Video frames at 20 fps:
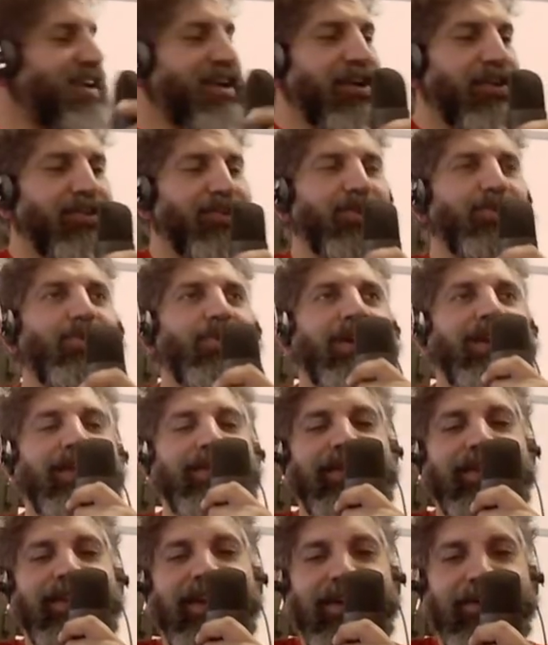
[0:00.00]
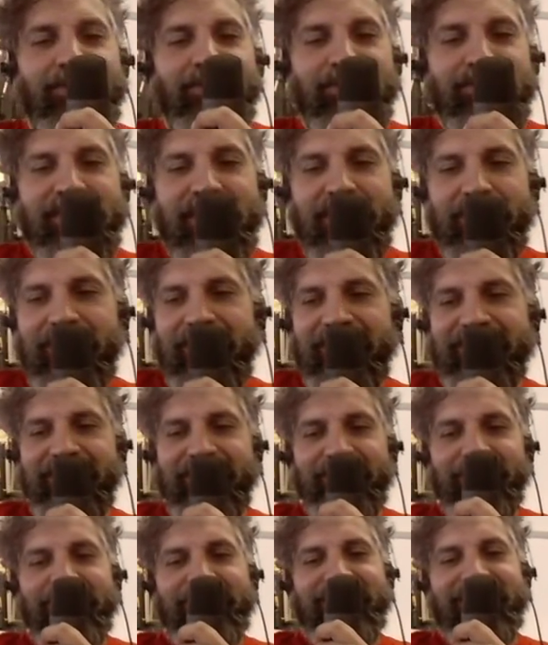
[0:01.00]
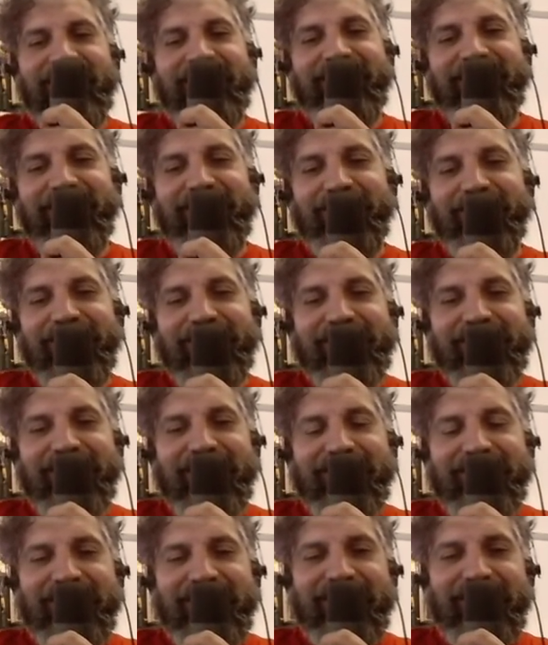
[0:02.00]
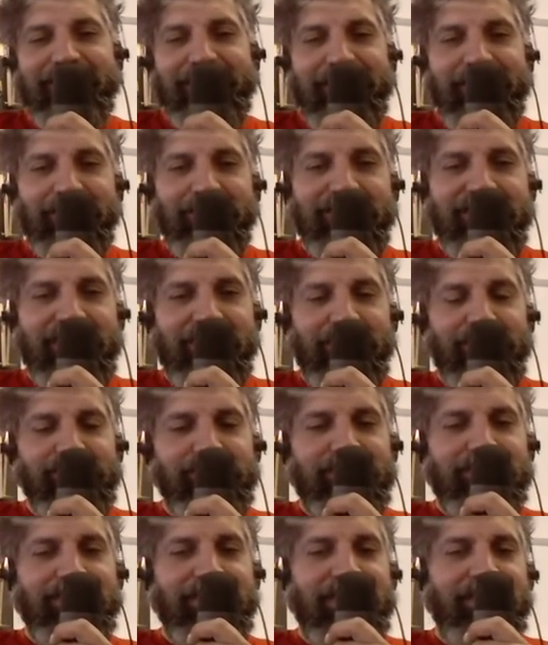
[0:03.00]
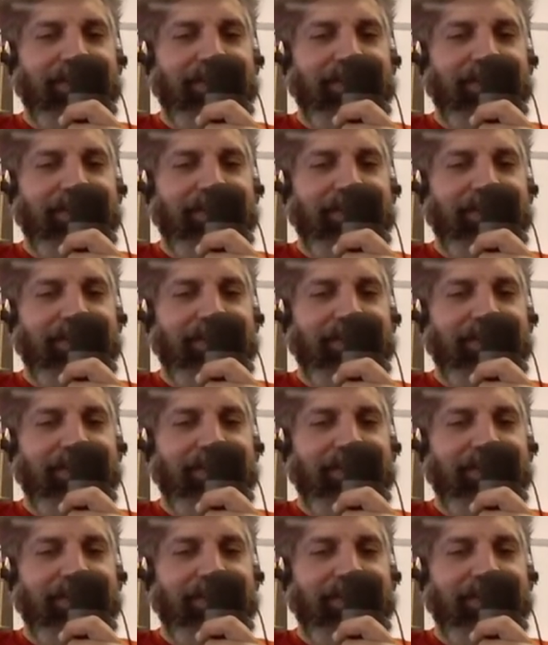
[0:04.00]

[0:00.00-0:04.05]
You do anything and Gustavo has something to say. This is fantastic. I think Gustavo should be paid by